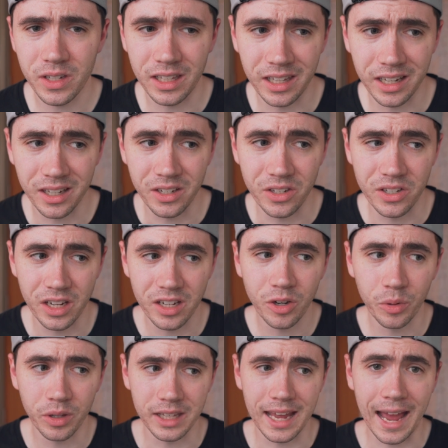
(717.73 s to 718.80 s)
and they're
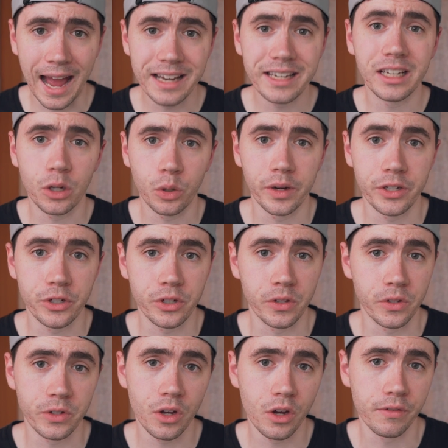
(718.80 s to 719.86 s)
continually adding
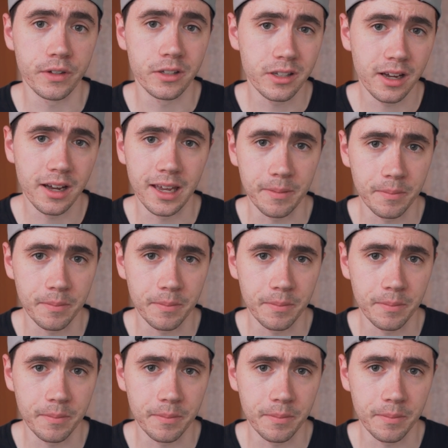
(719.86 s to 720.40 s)
questions over time.